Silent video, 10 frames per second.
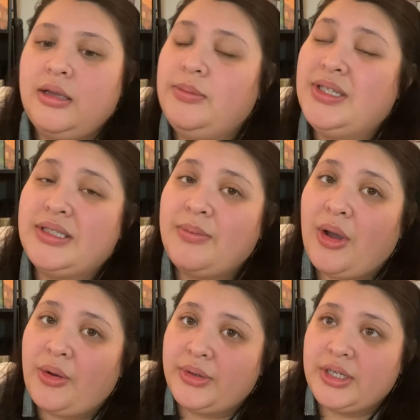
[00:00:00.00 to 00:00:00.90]
because I'm
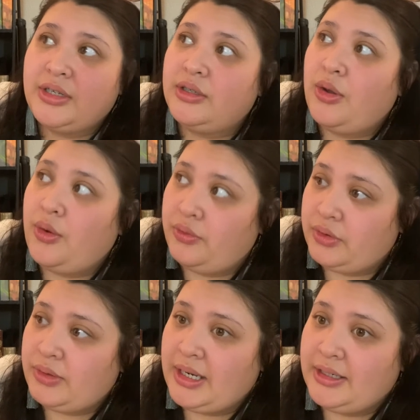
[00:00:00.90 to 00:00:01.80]
already an
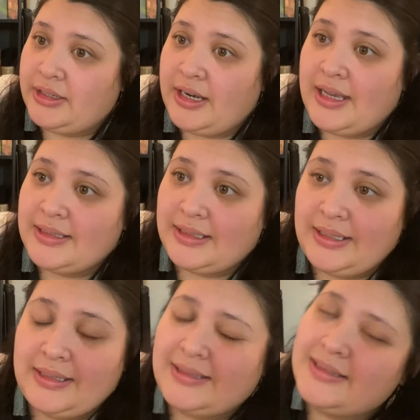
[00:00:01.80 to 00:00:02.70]
overwriter as it
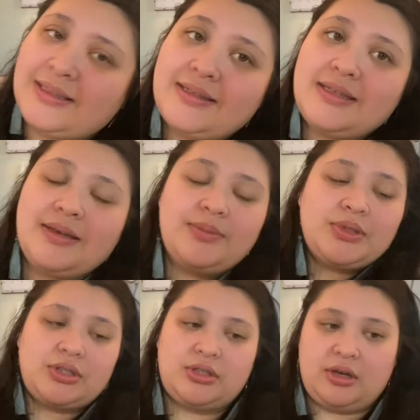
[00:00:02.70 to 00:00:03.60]
is, it seems,
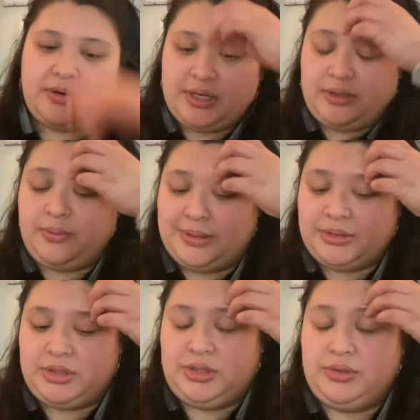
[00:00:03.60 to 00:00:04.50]
so I don't want
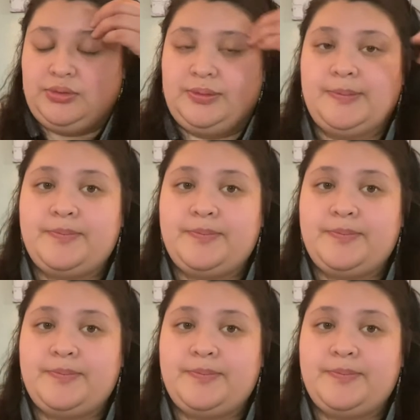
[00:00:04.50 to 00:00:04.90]
to